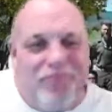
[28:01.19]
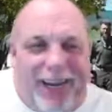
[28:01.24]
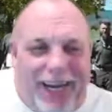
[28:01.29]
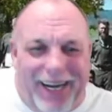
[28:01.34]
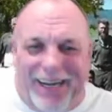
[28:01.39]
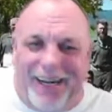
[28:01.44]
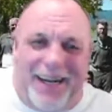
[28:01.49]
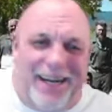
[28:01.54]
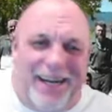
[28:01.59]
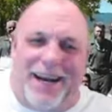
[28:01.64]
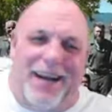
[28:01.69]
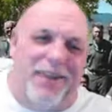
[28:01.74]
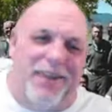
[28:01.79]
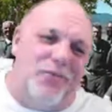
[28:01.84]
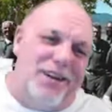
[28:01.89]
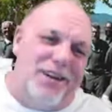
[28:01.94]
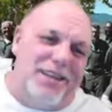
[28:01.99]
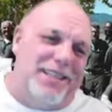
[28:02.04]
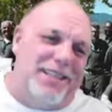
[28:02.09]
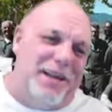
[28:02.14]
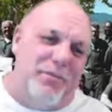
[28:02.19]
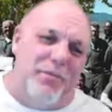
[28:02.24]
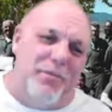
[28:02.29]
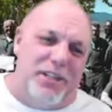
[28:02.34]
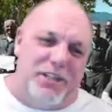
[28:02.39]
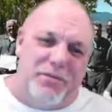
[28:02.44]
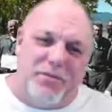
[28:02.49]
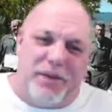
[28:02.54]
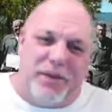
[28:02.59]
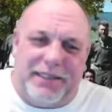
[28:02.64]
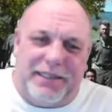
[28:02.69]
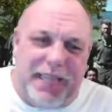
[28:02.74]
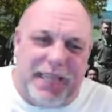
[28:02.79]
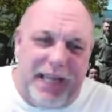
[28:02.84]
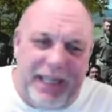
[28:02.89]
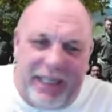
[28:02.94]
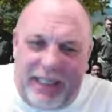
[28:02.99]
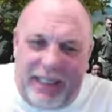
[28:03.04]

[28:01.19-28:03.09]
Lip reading: I don't want to say much about that,